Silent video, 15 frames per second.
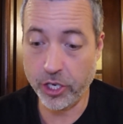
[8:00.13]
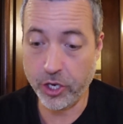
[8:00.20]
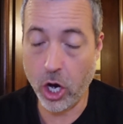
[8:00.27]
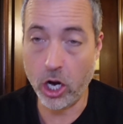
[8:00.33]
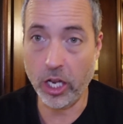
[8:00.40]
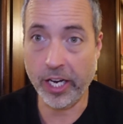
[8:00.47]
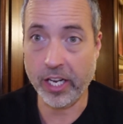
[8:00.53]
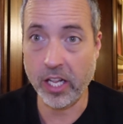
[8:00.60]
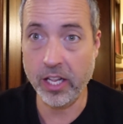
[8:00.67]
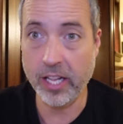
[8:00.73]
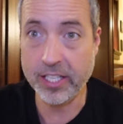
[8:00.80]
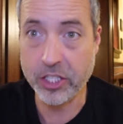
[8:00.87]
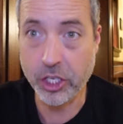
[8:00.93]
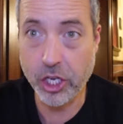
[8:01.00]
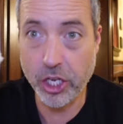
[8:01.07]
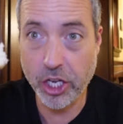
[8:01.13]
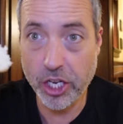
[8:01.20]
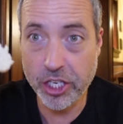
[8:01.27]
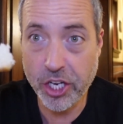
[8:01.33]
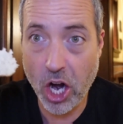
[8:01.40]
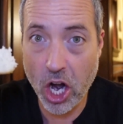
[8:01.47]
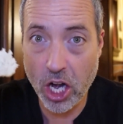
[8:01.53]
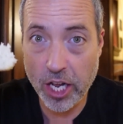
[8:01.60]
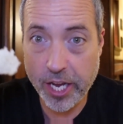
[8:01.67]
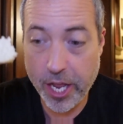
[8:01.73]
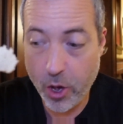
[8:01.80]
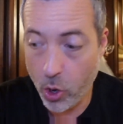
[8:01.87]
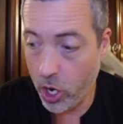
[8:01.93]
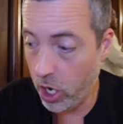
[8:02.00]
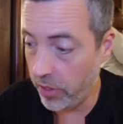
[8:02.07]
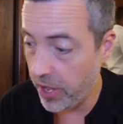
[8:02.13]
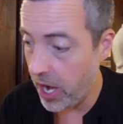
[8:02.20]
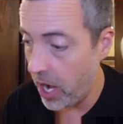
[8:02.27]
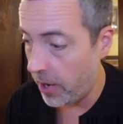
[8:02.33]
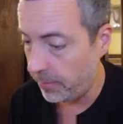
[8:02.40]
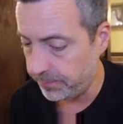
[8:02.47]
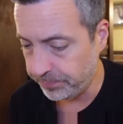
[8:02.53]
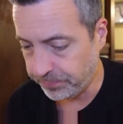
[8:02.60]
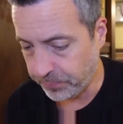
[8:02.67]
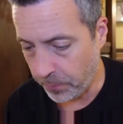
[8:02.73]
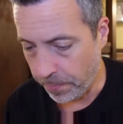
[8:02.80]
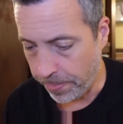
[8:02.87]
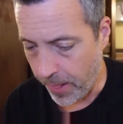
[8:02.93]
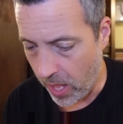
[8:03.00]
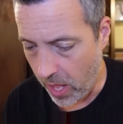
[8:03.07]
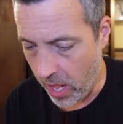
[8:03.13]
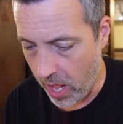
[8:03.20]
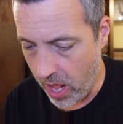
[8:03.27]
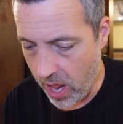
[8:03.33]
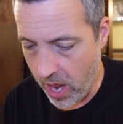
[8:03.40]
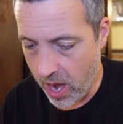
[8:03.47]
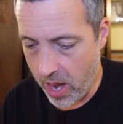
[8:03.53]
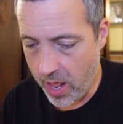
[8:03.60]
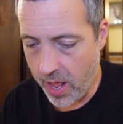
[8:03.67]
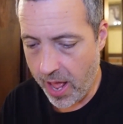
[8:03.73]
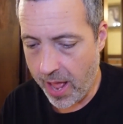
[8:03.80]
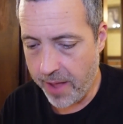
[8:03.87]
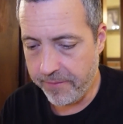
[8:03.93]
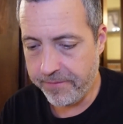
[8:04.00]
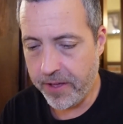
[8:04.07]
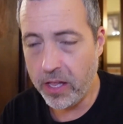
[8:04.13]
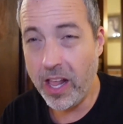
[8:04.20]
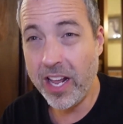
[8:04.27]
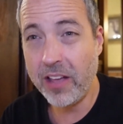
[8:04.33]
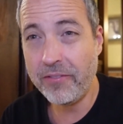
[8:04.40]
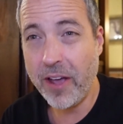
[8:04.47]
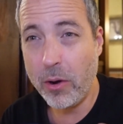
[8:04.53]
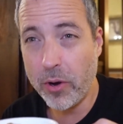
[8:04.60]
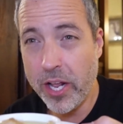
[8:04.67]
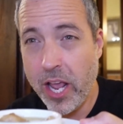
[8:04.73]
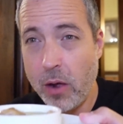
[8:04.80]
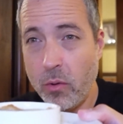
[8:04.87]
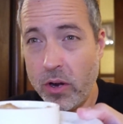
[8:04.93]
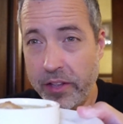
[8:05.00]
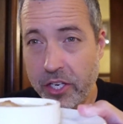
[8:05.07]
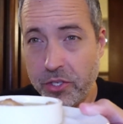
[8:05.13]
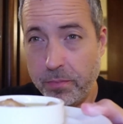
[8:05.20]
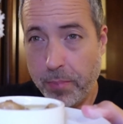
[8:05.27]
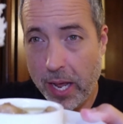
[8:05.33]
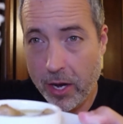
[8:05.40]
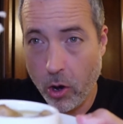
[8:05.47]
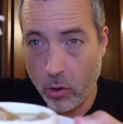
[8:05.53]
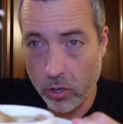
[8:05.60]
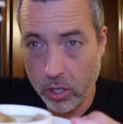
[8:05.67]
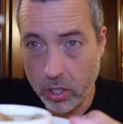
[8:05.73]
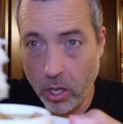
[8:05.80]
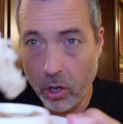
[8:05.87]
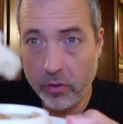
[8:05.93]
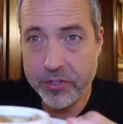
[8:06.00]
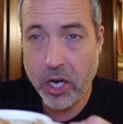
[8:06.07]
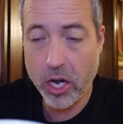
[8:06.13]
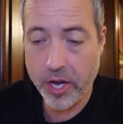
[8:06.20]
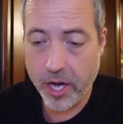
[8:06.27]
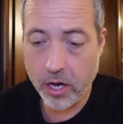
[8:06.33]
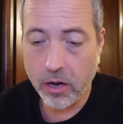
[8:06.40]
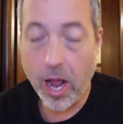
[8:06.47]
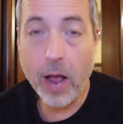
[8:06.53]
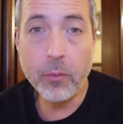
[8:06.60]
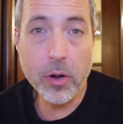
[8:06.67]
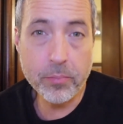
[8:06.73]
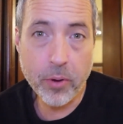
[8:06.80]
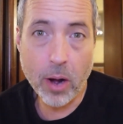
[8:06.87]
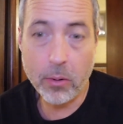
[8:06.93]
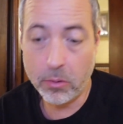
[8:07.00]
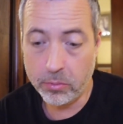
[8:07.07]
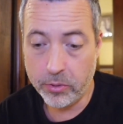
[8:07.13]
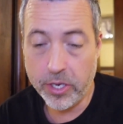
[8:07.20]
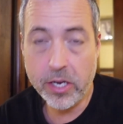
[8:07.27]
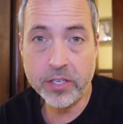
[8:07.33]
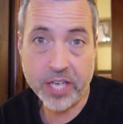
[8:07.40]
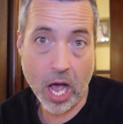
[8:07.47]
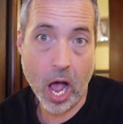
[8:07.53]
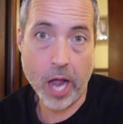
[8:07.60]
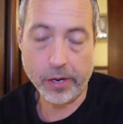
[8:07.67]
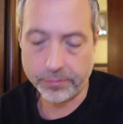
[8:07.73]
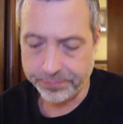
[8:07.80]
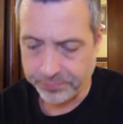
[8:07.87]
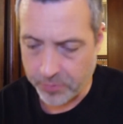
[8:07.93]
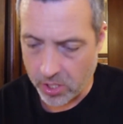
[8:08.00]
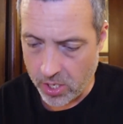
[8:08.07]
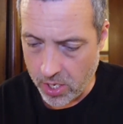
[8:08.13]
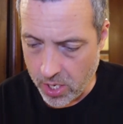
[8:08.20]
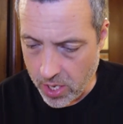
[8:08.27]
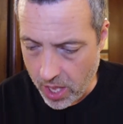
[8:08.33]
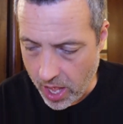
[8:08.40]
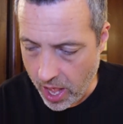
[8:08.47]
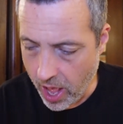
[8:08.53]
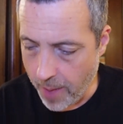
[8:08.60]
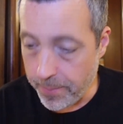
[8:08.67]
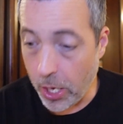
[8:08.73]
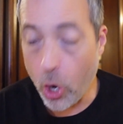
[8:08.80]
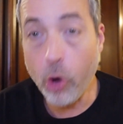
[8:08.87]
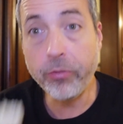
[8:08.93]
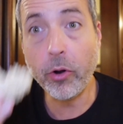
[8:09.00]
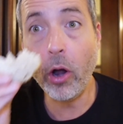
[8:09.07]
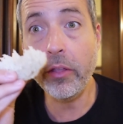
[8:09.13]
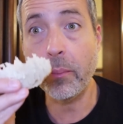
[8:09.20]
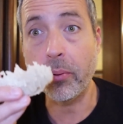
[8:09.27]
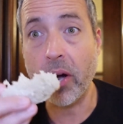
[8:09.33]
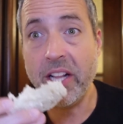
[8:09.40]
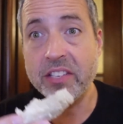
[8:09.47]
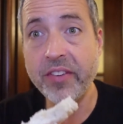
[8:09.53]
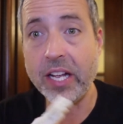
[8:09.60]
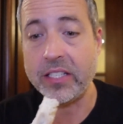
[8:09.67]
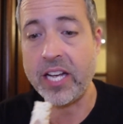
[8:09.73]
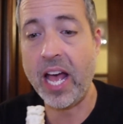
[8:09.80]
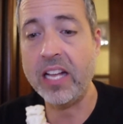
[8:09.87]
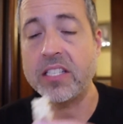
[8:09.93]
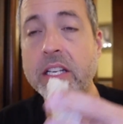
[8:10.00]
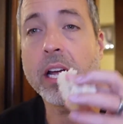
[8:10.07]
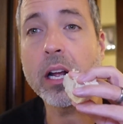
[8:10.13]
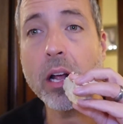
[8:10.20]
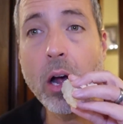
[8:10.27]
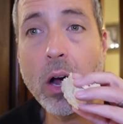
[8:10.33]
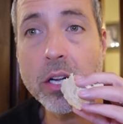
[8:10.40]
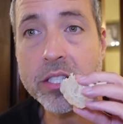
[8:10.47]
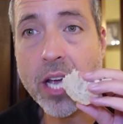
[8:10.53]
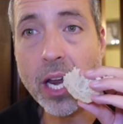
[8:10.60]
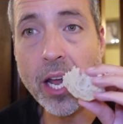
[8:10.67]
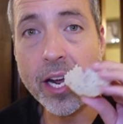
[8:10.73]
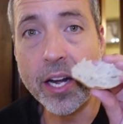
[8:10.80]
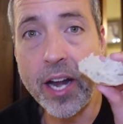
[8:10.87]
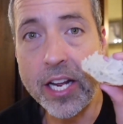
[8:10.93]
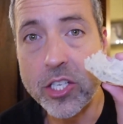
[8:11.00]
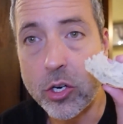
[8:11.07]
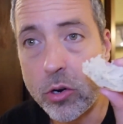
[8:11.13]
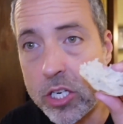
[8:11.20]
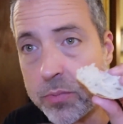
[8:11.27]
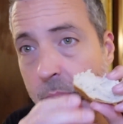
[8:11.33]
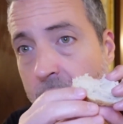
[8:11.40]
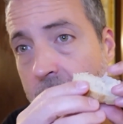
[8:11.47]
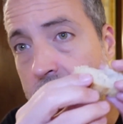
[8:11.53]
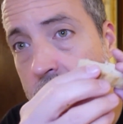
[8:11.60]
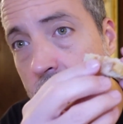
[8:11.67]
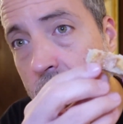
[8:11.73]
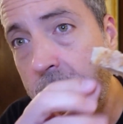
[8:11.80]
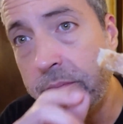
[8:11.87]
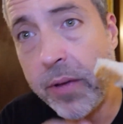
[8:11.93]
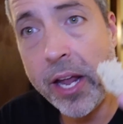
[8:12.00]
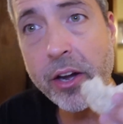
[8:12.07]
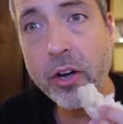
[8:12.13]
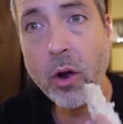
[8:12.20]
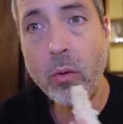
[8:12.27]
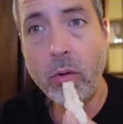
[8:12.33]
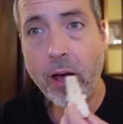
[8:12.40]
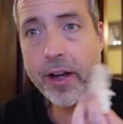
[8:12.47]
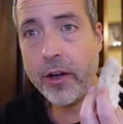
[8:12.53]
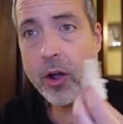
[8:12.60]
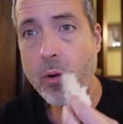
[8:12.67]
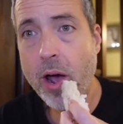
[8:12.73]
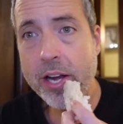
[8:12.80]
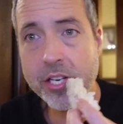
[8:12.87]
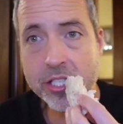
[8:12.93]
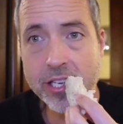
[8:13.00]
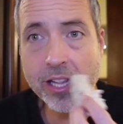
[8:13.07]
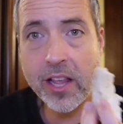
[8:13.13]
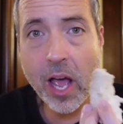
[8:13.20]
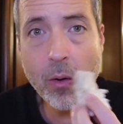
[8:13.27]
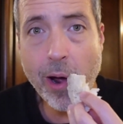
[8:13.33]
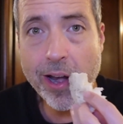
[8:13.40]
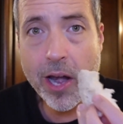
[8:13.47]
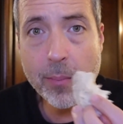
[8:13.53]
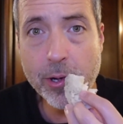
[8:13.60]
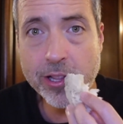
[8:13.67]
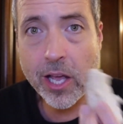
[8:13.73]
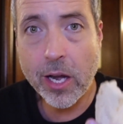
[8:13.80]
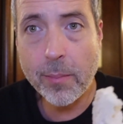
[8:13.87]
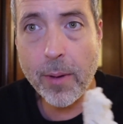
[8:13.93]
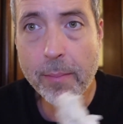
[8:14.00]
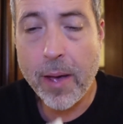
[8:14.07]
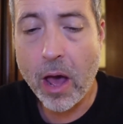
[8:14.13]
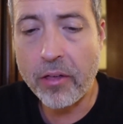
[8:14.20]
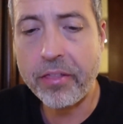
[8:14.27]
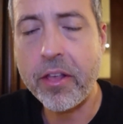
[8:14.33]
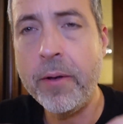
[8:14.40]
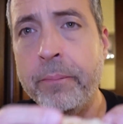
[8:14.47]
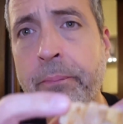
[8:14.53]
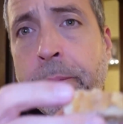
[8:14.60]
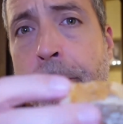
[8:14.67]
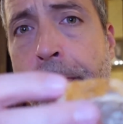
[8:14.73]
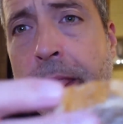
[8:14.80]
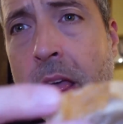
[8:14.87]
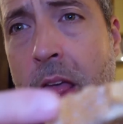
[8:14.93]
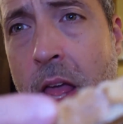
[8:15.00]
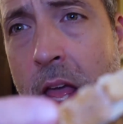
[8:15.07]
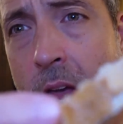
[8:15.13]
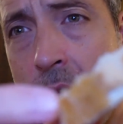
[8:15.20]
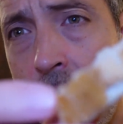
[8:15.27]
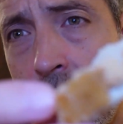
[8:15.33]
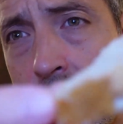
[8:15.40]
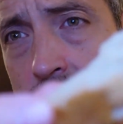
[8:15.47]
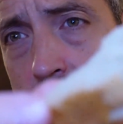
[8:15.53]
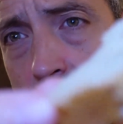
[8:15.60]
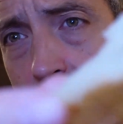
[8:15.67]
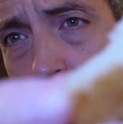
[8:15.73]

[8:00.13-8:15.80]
garlic. That's good garlicky oil there. I feel like if I were to get one of these big whole cloves on here, I would probably die. But overall, the bread's fantastic. Oh, it's got like a nice crispiness to it. I don't know why I just did that. Why did I put that in my mouth? This like